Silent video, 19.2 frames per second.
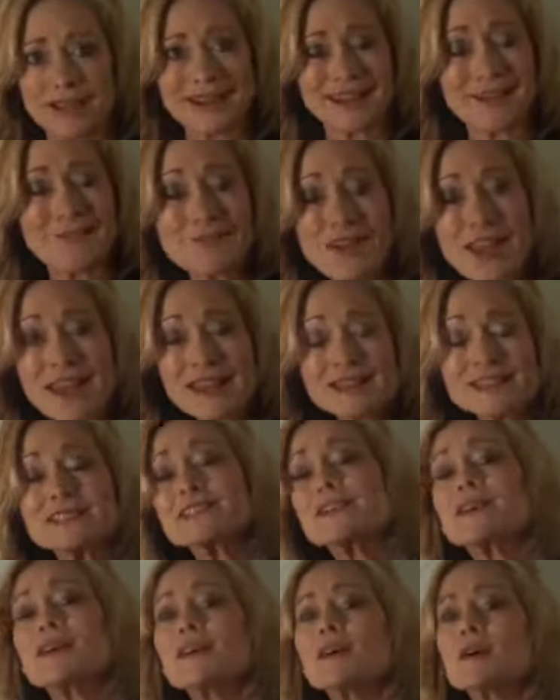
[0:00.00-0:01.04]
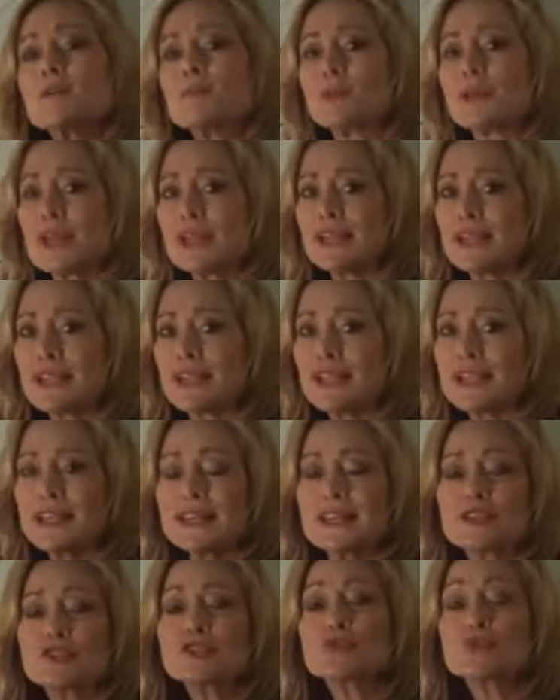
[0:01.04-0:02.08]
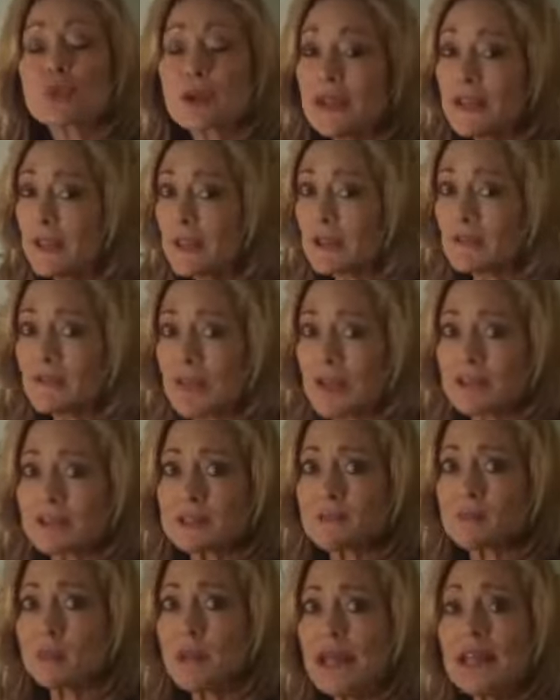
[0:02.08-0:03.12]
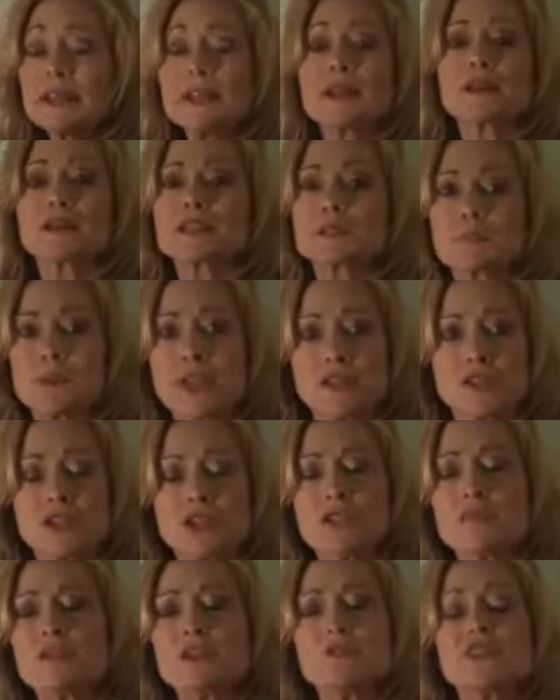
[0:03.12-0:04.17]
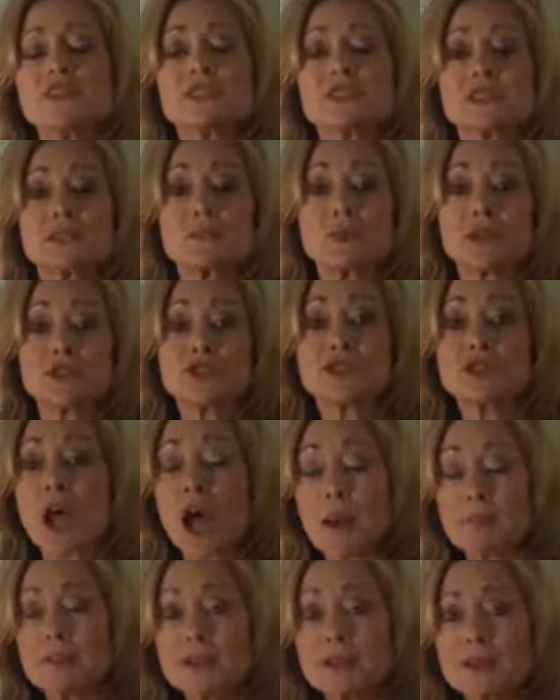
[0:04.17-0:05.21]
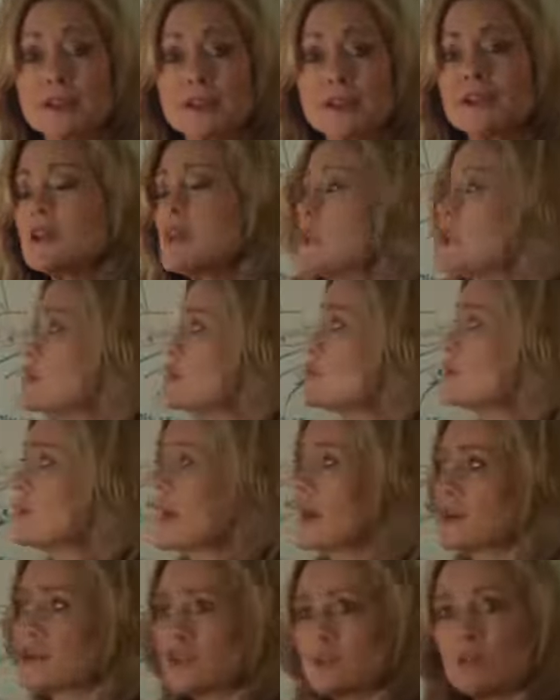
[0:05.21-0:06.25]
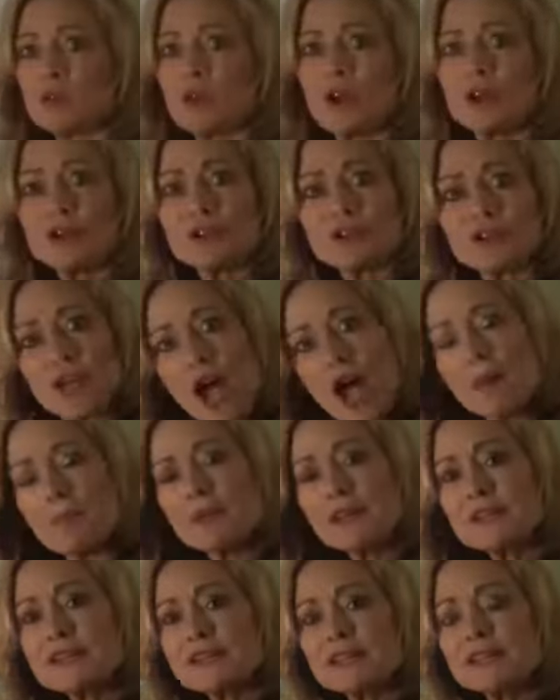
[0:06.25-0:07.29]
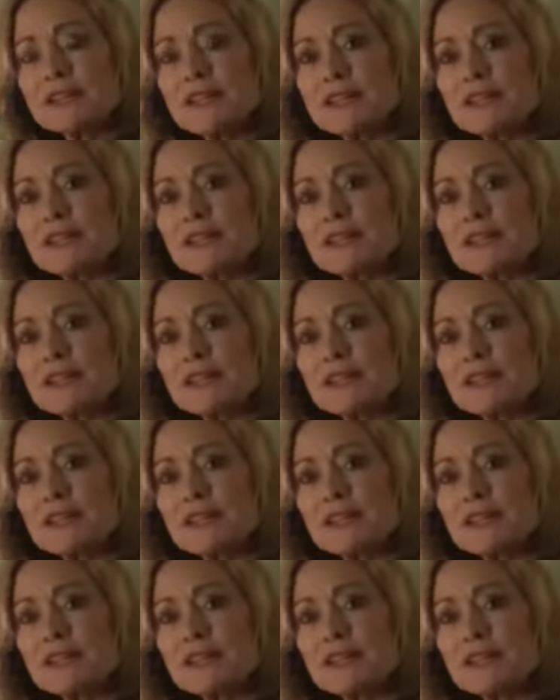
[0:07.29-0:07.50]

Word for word: planning events, planning any training events, planning a speech, even if it's a speech topic, you can actually put all your topics in